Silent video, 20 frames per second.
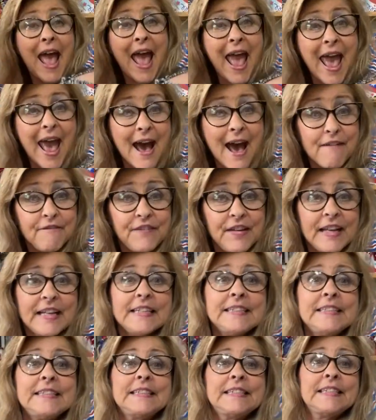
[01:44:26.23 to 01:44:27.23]
have
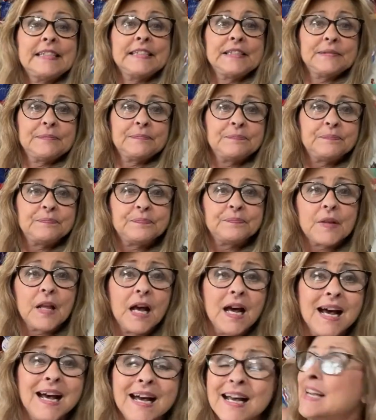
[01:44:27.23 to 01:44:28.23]
it.
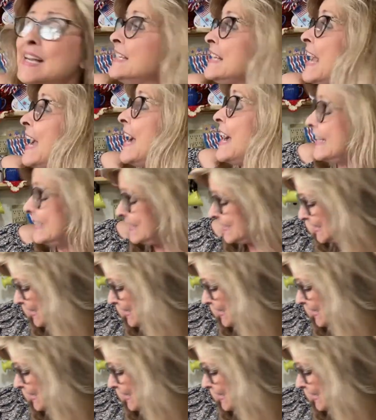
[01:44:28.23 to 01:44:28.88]
Yeah, I